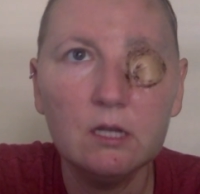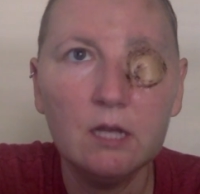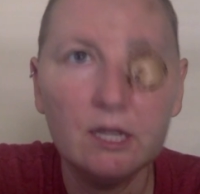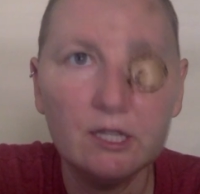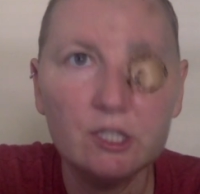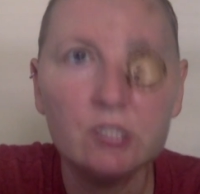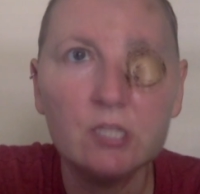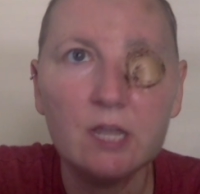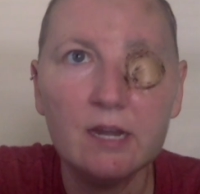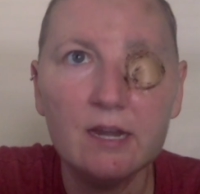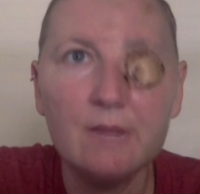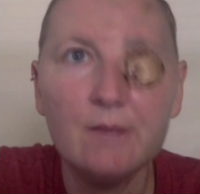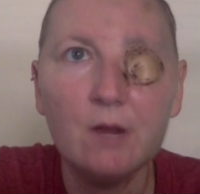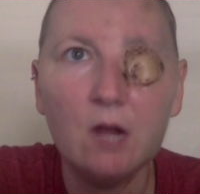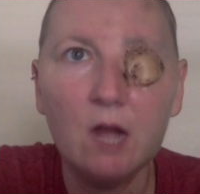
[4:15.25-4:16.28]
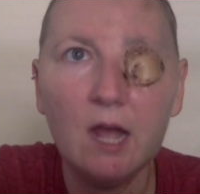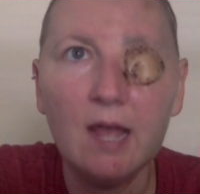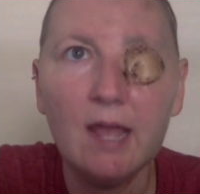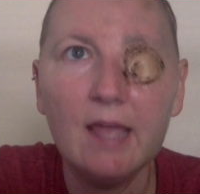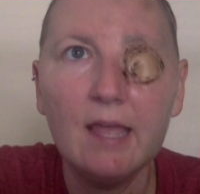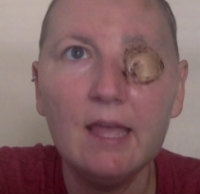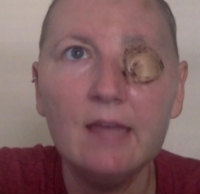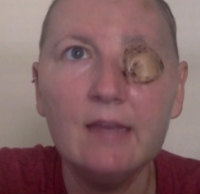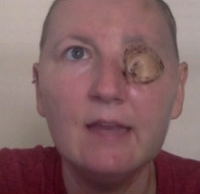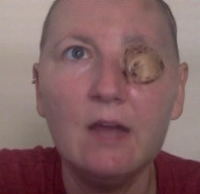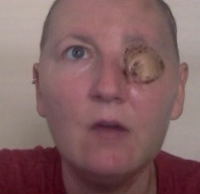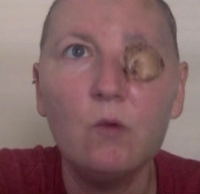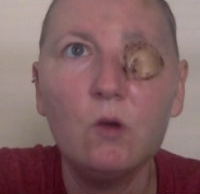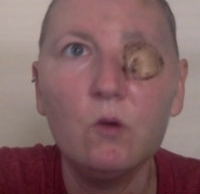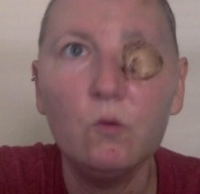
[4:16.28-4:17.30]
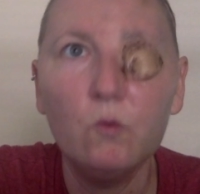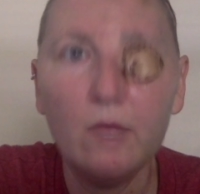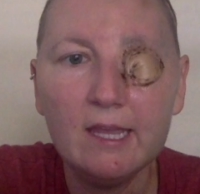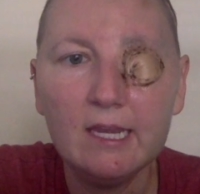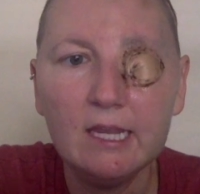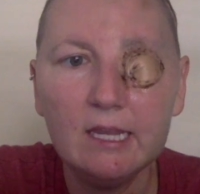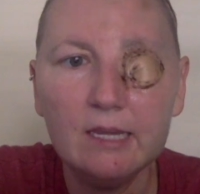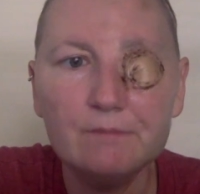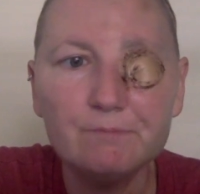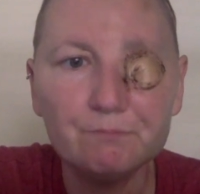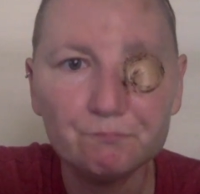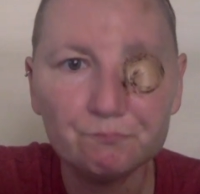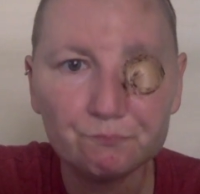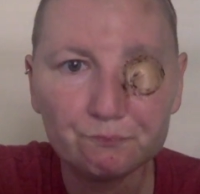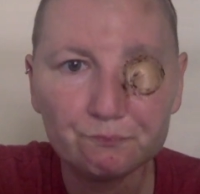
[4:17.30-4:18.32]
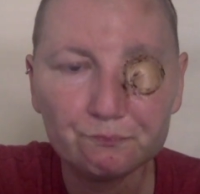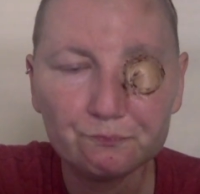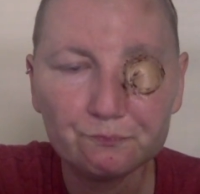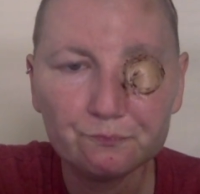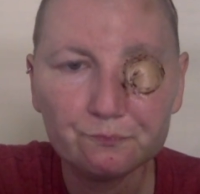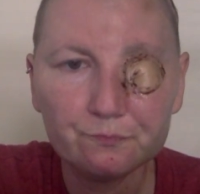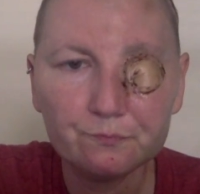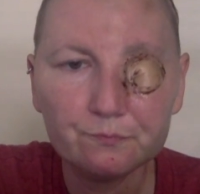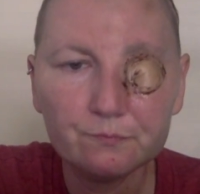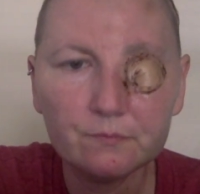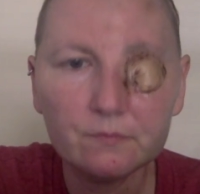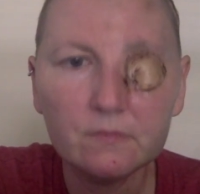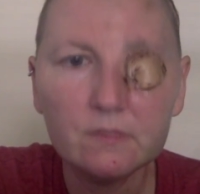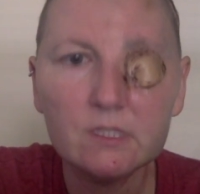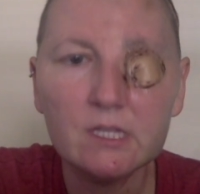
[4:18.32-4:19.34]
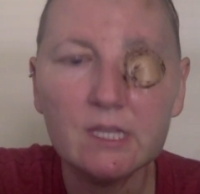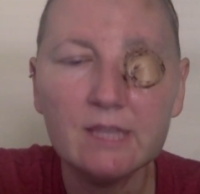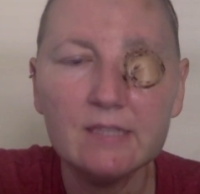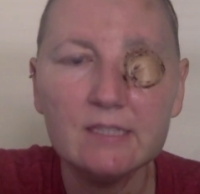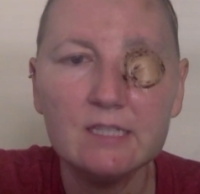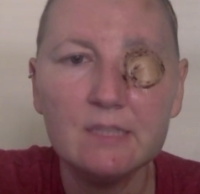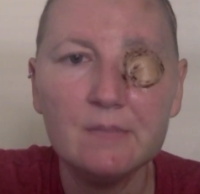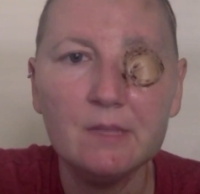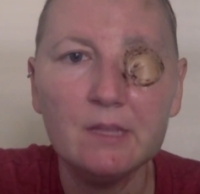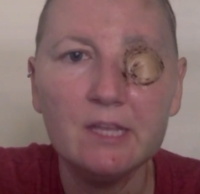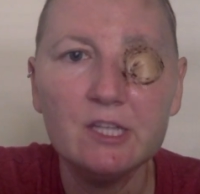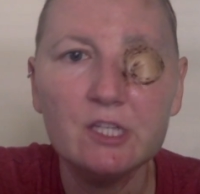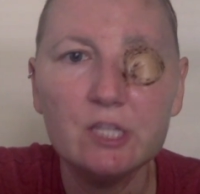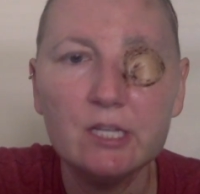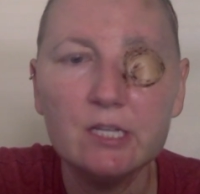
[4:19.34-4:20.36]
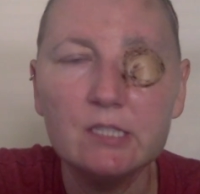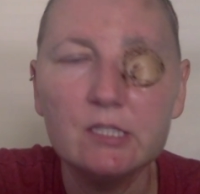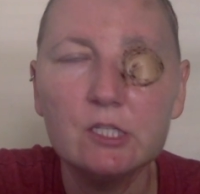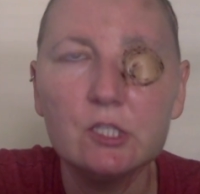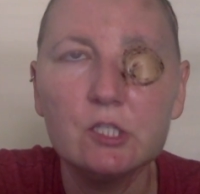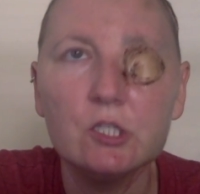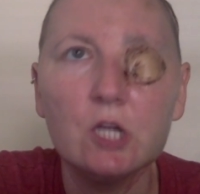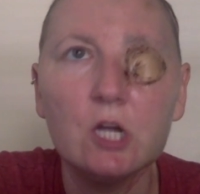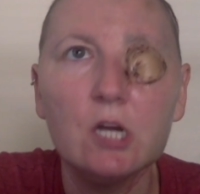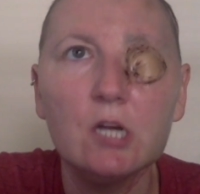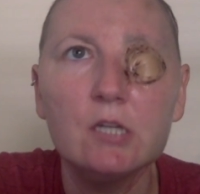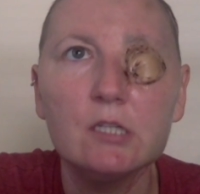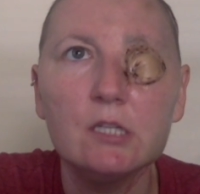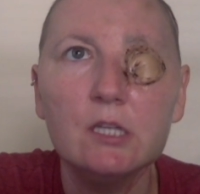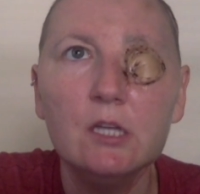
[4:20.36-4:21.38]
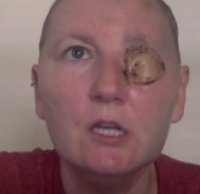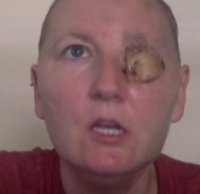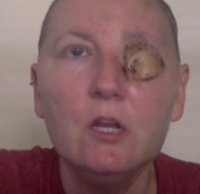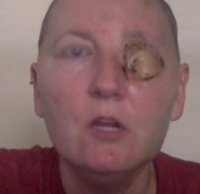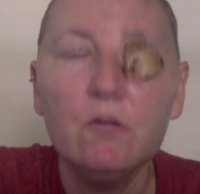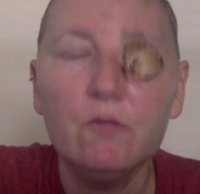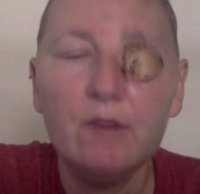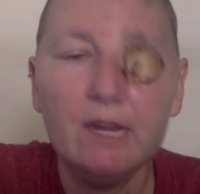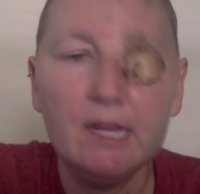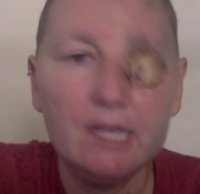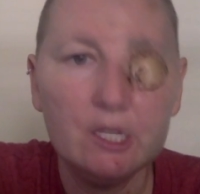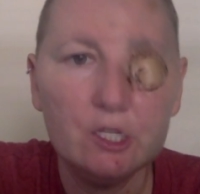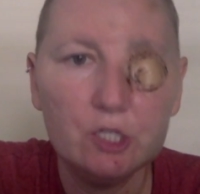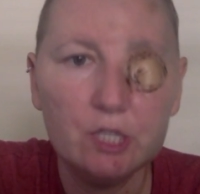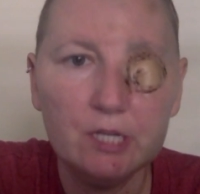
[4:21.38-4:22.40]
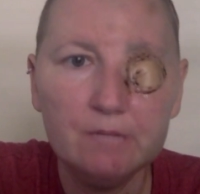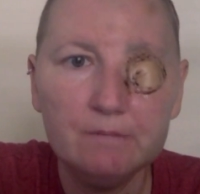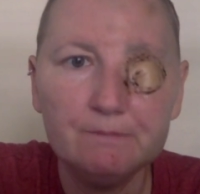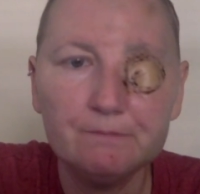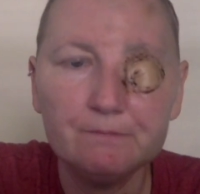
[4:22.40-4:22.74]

I just got an MRI, and now we're waiting to get the simulation to start radiation.